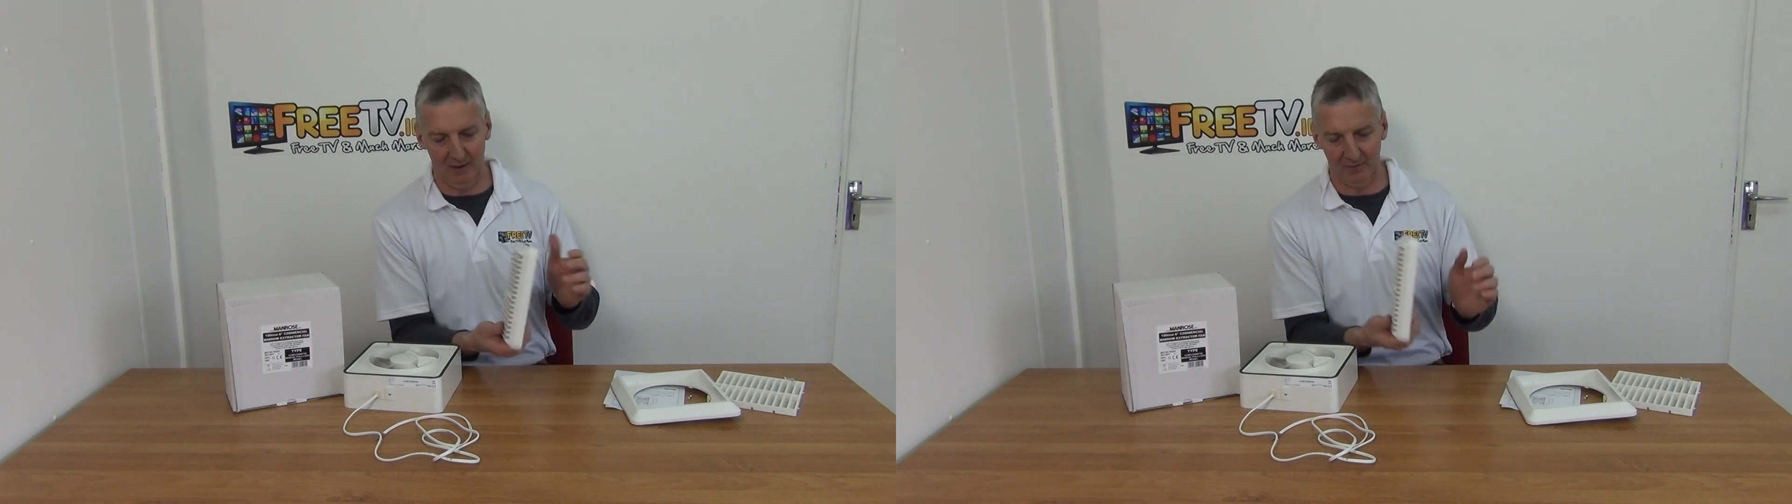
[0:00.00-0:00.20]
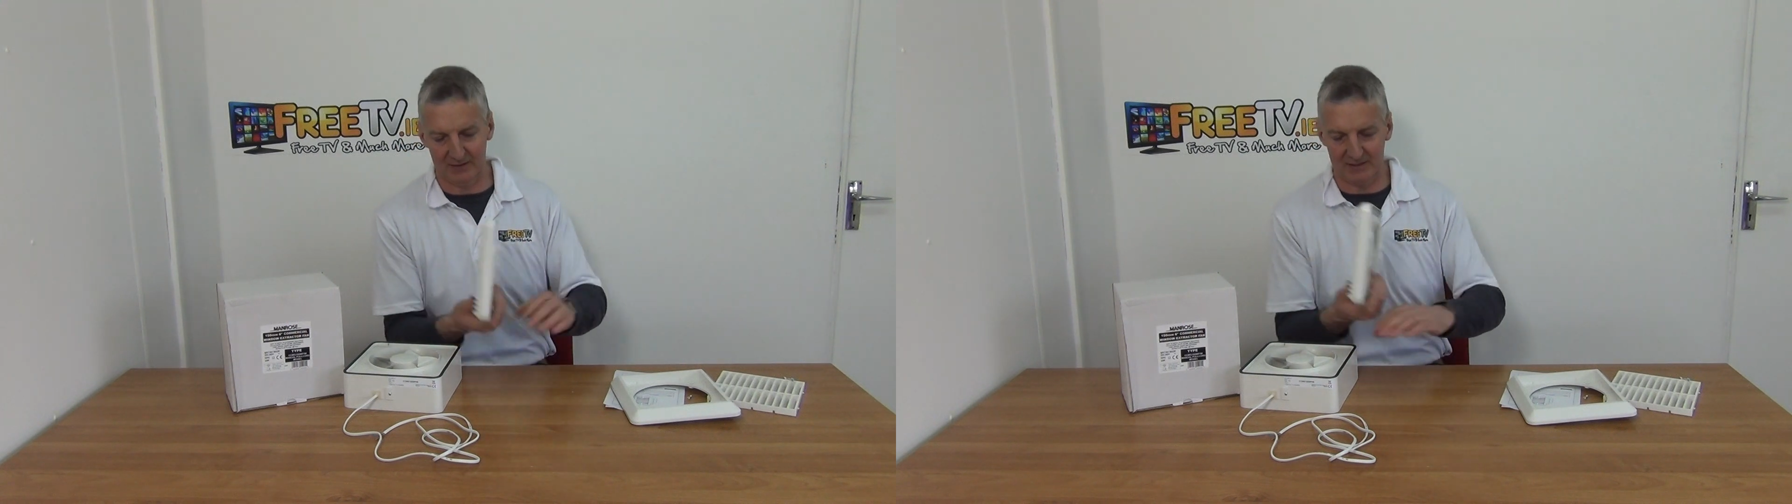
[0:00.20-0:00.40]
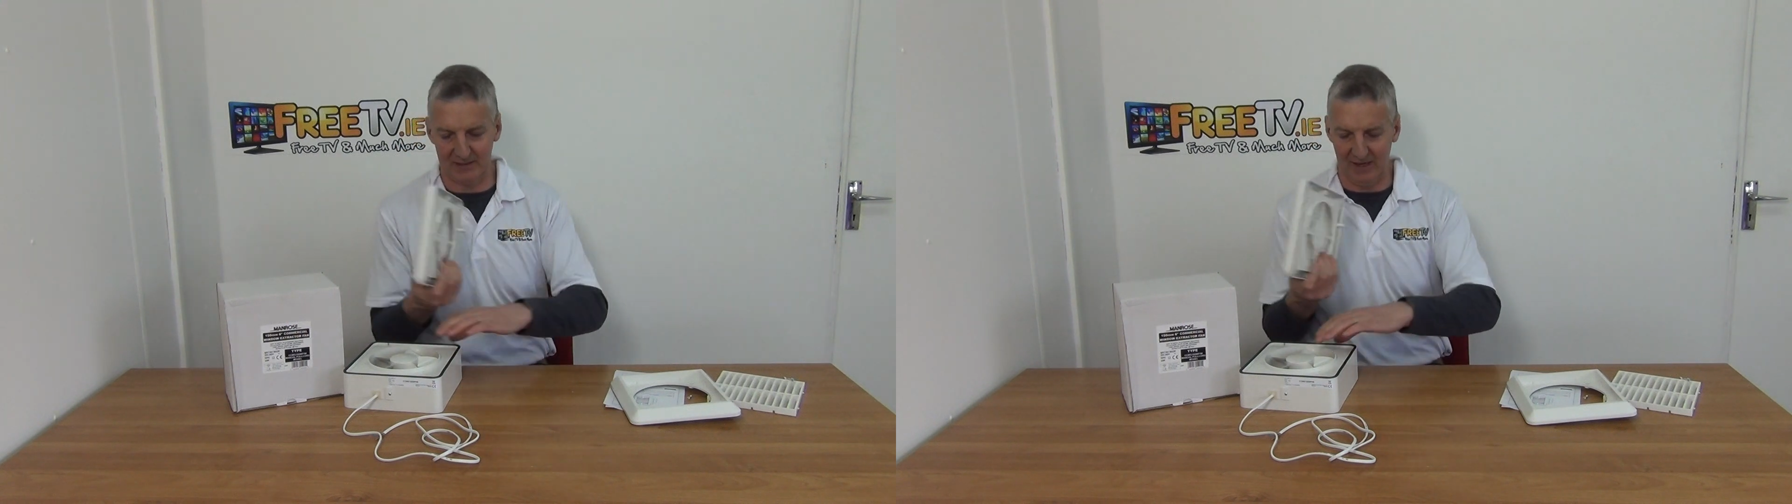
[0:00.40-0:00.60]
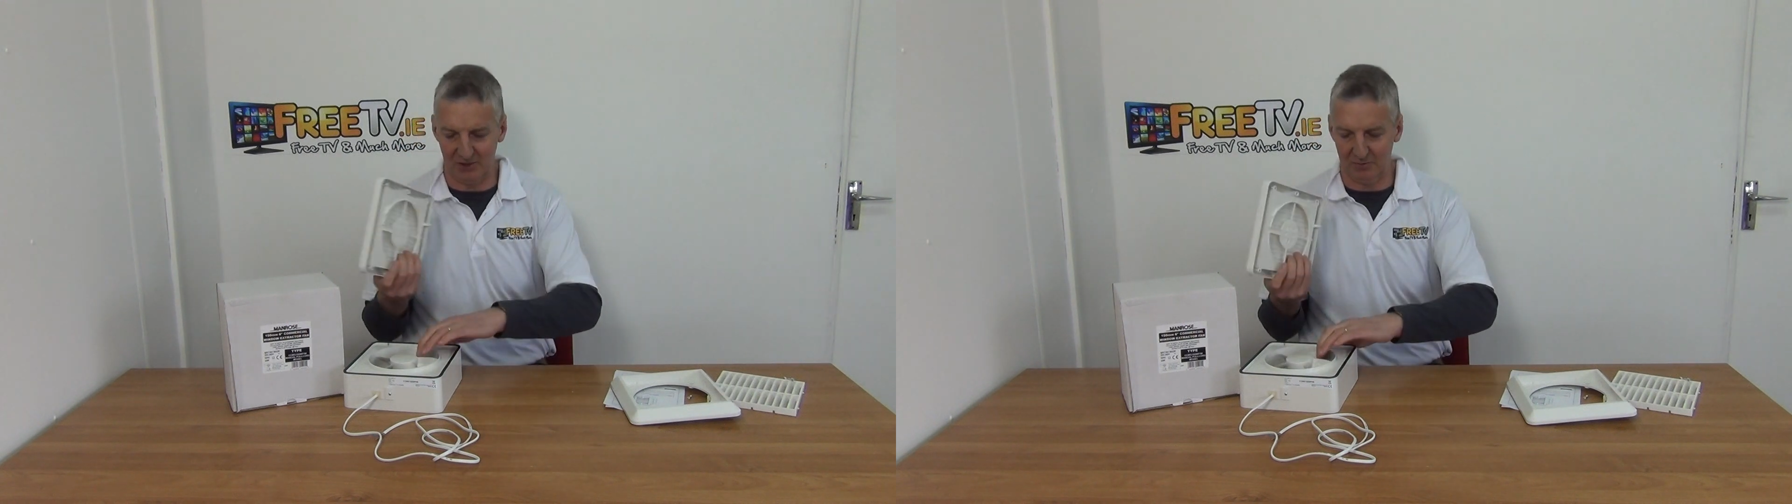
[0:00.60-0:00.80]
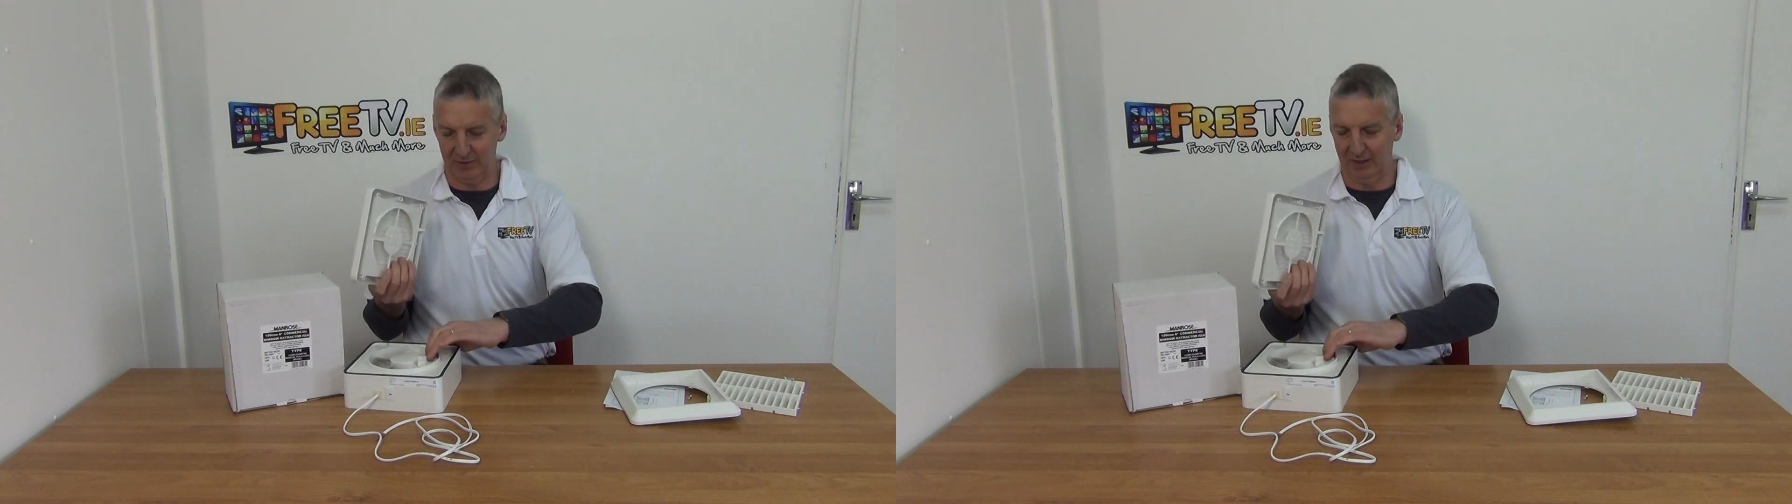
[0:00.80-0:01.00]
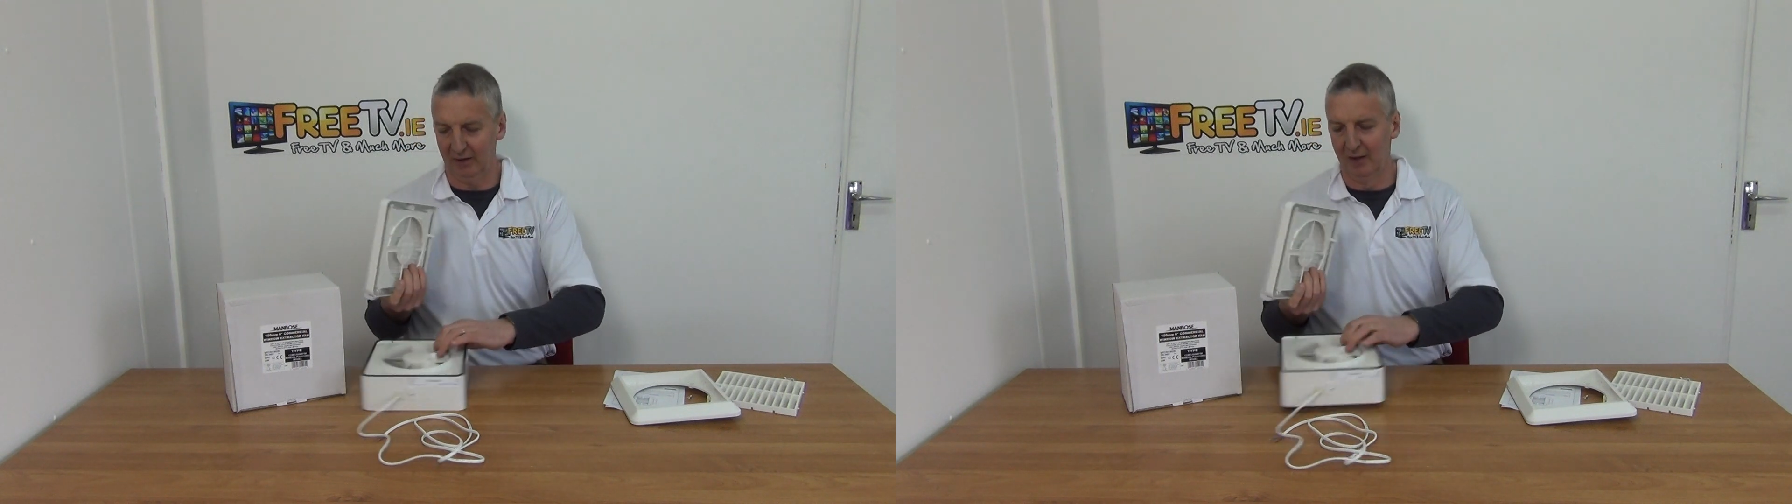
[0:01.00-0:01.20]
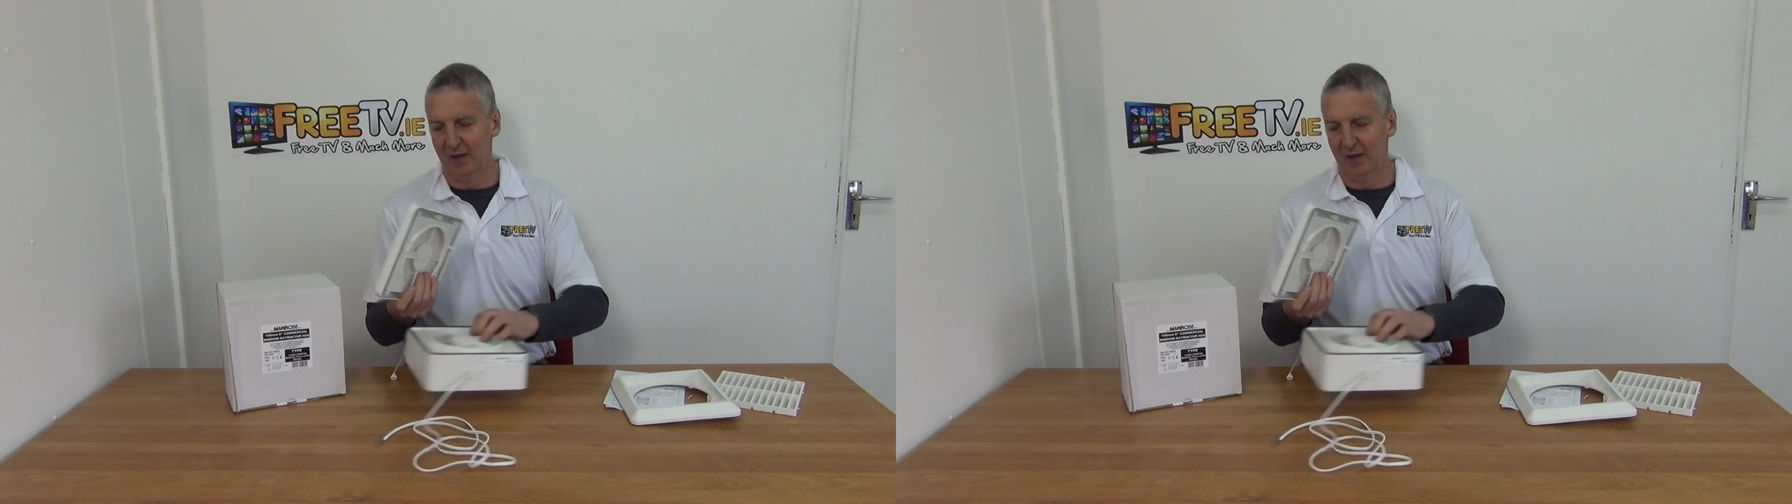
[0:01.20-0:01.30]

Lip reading: this is the actual thing.